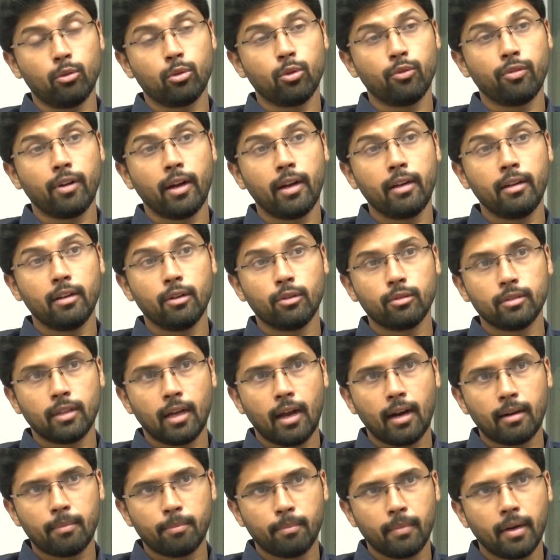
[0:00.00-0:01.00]
to find out
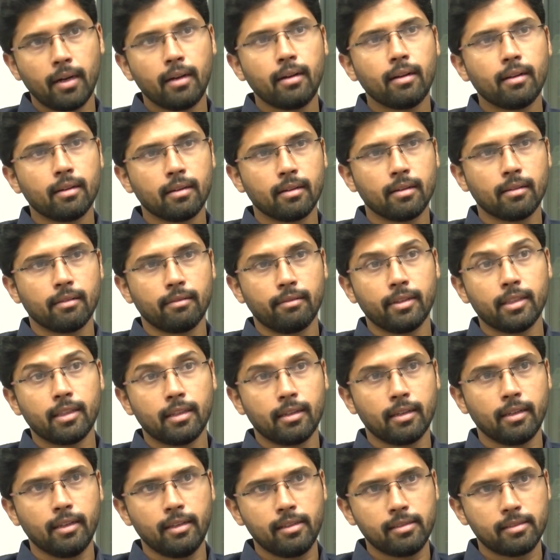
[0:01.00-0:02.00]
that mentor,
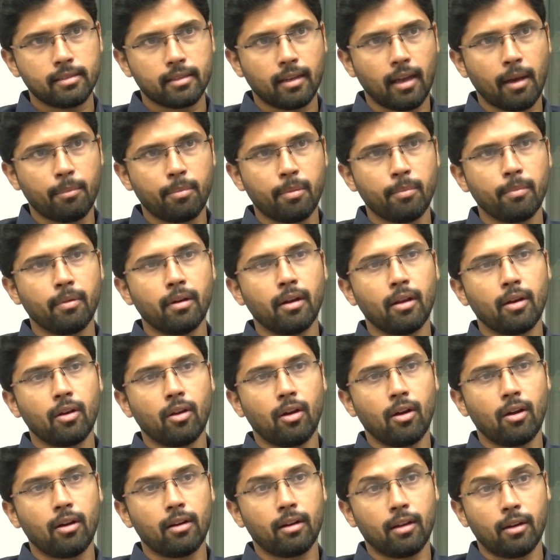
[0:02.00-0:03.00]
whether he is capable or
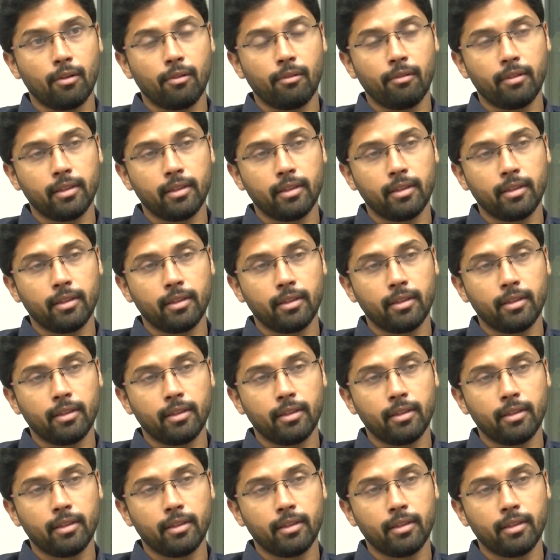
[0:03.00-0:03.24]
not,